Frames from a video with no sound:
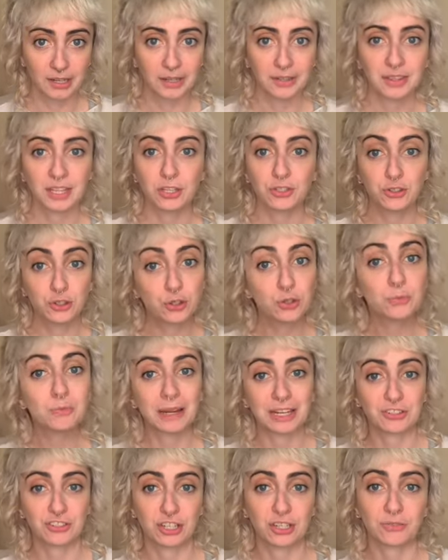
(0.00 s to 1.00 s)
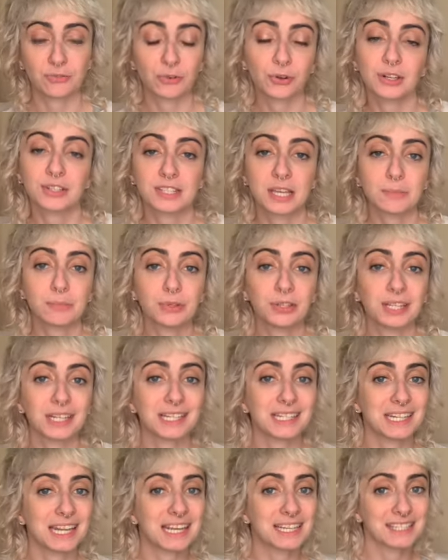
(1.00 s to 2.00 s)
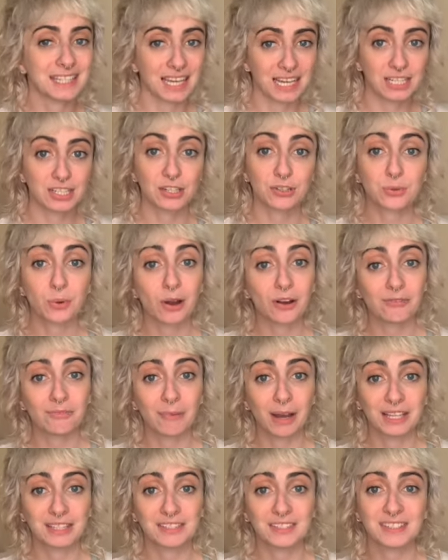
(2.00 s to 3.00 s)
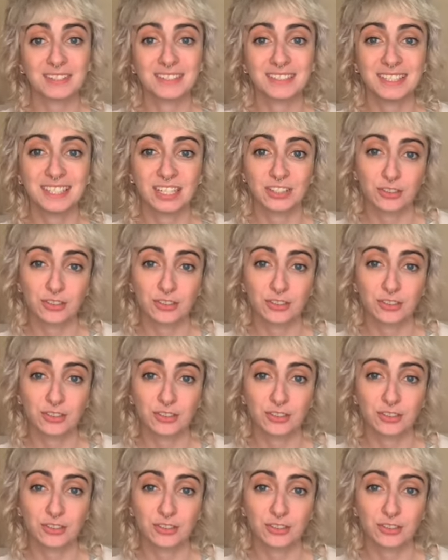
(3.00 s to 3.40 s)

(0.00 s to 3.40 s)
They do mention, for example, that it takes 8 to 12 months to see a